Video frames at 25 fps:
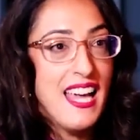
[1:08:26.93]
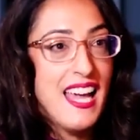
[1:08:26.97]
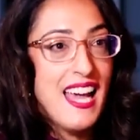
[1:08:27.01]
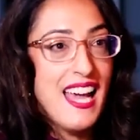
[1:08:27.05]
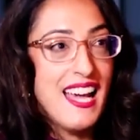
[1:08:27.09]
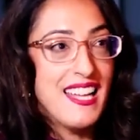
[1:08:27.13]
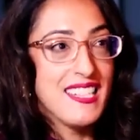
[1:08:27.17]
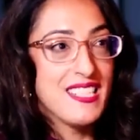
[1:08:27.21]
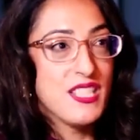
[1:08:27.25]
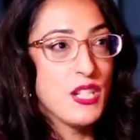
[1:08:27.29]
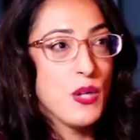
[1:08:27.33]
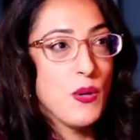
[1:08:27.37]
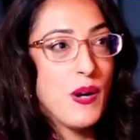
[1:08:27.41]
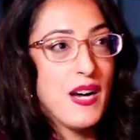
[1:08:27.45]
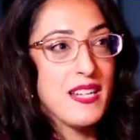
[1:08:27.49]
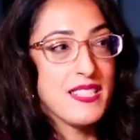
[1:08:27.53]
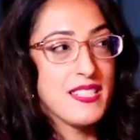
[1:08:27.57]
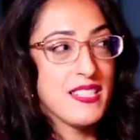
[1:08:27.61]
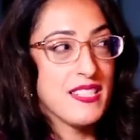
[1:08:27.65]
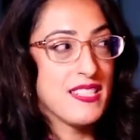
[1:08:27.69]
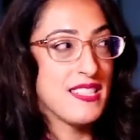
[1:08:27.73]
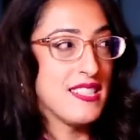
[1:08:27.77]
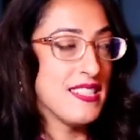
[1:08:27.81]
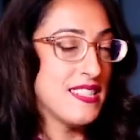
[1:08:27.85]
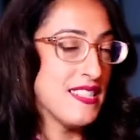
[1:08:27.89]
And so as a
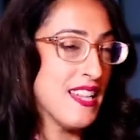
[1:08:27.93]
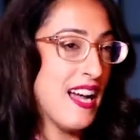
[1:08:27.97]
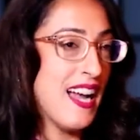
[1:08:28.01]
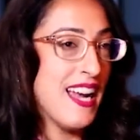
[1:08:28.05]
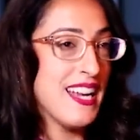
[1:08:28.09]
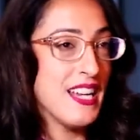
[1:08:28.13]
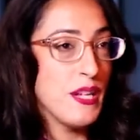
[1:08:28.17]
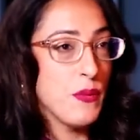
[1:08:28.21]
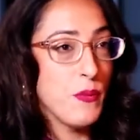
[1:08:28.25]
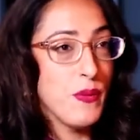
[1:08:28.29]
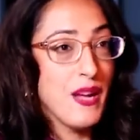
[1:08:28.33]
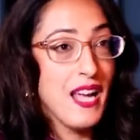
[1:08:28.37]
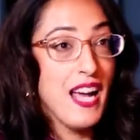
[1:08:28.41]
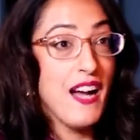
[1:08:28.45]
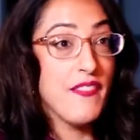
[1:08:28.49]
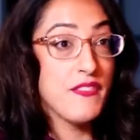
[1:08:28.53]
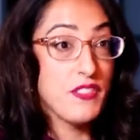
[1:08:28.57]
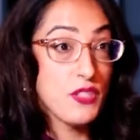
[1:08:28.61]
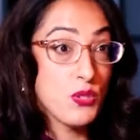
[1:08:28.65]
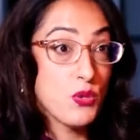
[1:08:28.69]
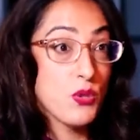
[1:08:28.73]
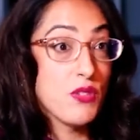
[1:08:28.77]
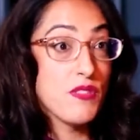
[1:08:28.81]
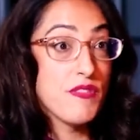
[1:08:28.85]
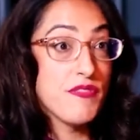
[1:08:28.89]
society, we have to
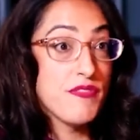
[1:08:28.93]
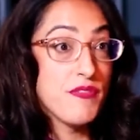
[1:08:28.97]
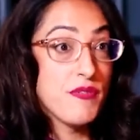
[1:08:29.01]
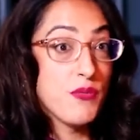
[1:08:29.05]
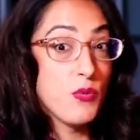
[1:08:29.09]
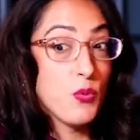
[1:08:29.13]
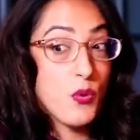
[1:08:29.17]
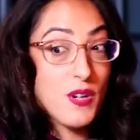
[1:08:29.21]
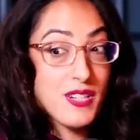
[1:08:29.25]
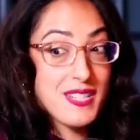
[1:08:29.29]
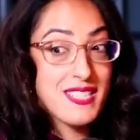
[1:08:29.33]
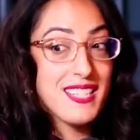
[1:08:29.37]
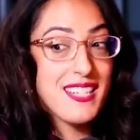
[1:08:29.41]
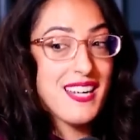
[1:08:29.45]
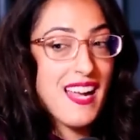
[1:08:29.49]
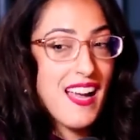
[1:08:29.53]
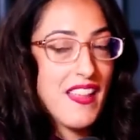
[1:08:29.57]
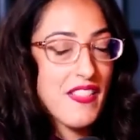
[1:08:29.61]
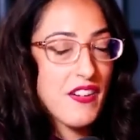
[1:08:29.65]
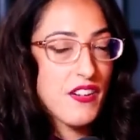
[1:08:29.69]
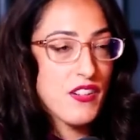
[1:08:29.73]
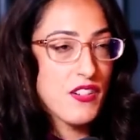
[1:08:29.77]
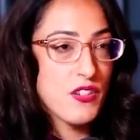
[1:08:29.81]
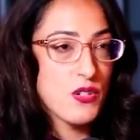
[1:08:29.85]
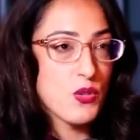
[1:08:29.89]
sort of work
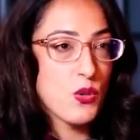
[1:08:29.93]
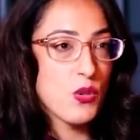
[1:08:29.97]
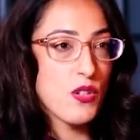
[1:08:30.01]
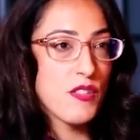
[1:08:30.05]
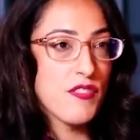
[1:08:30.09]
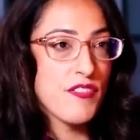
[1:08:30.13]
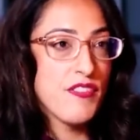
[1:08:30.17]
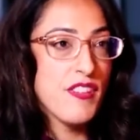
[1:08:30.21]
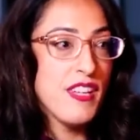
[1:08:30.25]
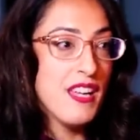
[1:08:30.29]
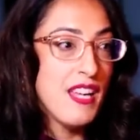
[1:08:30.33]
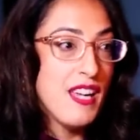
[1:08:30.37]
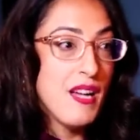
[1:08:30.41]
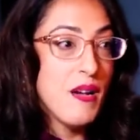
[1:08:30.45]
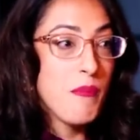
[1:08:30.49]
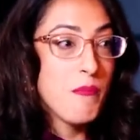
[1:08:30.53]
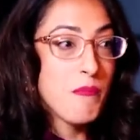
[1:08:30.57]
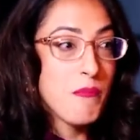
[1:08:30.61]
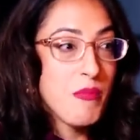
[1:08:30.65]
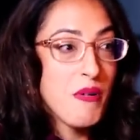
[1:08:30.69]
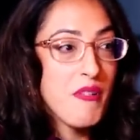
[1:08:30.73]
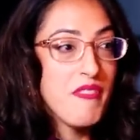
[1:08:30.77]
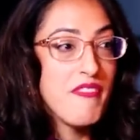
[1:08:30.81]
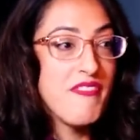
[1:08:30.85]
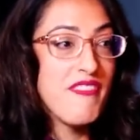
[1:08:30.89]
together to sort of
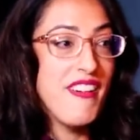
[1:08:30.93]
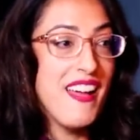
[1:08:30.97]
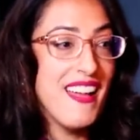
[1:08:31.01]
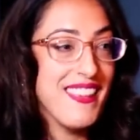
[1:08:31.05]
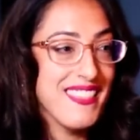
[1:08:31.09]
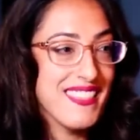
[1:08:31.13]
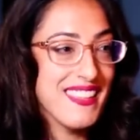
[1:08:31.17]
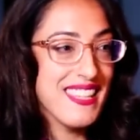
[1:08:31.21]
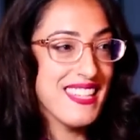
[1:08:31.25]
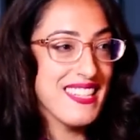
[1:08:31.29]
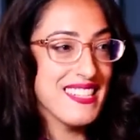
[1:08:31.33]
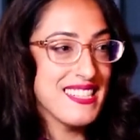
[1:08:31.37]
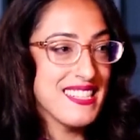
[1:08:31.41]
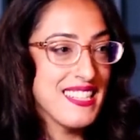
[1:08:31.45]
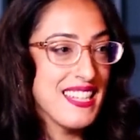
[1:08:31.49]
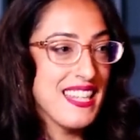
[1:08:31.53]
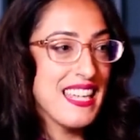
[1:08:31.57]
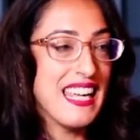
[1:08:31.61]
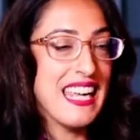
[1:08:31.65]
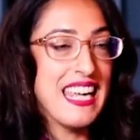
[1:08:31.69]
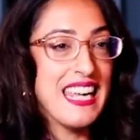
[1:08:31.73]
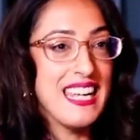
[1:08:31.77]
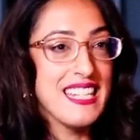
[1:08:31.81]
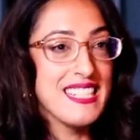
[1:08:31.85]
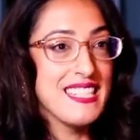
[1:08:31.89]
prevent these
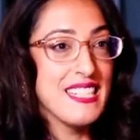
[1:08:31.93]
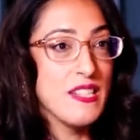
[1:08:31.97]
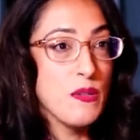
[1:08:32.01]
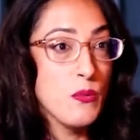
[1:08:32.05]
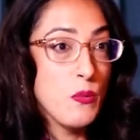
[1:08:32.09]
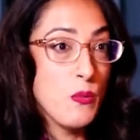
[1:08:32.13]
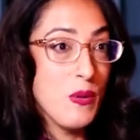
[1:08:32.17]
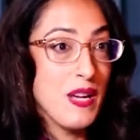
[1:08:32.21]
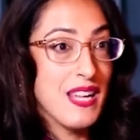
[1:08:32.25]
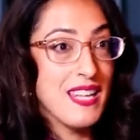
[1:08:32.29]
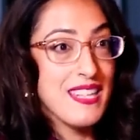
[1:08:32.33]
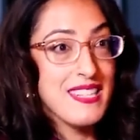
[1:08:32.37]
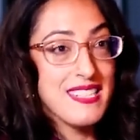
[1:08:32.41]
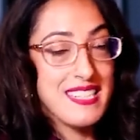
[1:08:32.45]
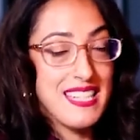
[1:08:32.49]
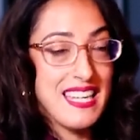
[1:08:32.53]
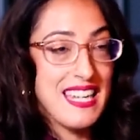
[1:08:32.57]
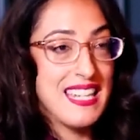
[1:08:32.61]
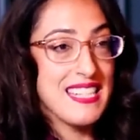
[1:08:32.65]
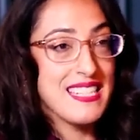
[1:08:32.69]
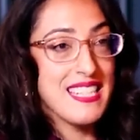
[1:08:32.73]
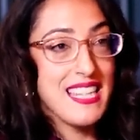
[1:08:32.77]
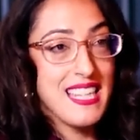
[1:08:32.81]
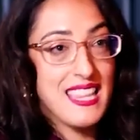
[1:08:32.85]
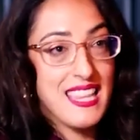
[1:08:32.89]
easy wins,
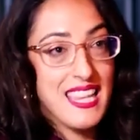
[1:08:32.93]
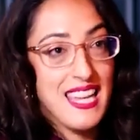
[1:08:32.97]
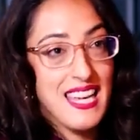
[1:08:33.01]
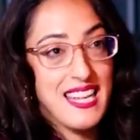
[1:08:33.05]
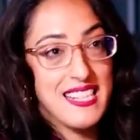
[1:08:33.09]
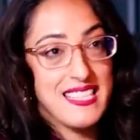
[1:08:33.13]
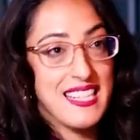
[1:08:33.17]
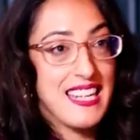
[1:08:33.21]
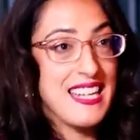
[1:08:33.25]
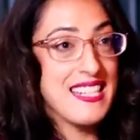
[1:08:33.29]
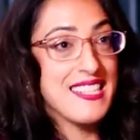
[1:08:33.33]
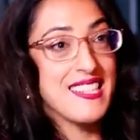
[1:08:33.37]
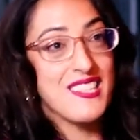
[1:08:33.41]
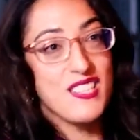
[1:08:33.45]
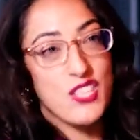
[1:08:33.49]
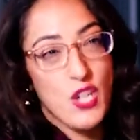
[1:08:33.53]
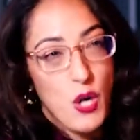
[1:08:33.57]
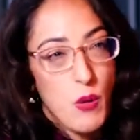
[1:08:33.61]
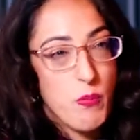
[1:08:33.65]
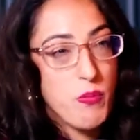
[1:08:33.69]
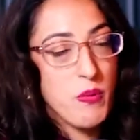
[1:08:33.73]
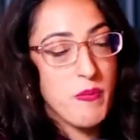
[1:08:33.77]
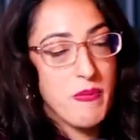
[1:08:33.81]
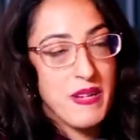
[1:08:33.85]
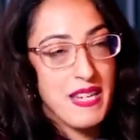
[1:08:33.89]
easy things, easy
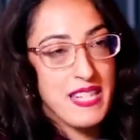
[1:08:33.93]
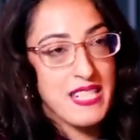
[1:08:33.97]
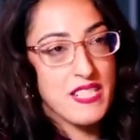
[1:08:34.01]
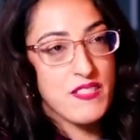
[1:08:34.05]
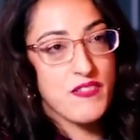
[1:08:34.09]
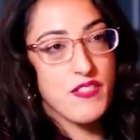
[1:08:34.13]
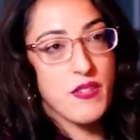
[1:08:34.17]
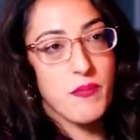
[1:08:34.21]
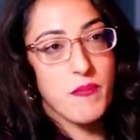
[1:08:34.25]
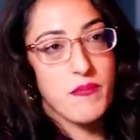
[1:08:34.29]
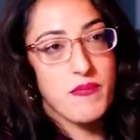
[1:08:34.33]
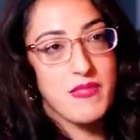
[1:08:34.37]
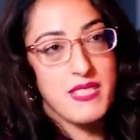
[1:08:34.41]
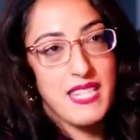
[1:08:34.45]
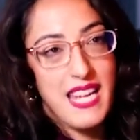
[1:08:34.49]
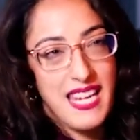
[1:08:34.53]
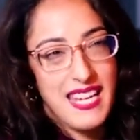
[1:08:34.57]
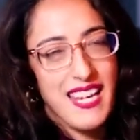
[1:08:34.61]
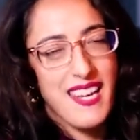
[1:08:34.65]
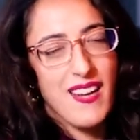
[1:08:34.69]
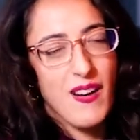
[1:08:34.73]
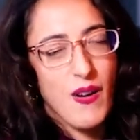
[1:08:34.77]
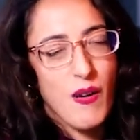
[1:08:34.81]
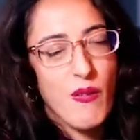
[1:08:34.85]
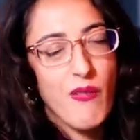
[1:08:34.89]
dopamines from
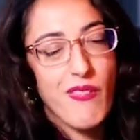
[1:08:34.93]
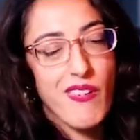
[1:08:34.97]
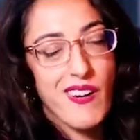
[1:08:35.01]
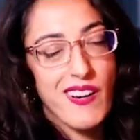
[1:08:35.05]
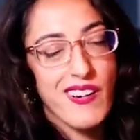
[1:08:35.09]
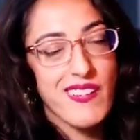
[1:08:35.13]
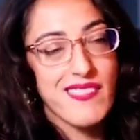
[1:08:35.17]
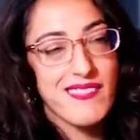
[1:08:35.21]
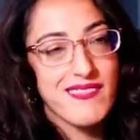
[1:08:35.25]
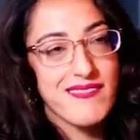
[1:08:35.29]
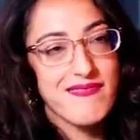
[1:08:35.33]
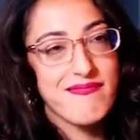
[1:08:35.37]
taking over.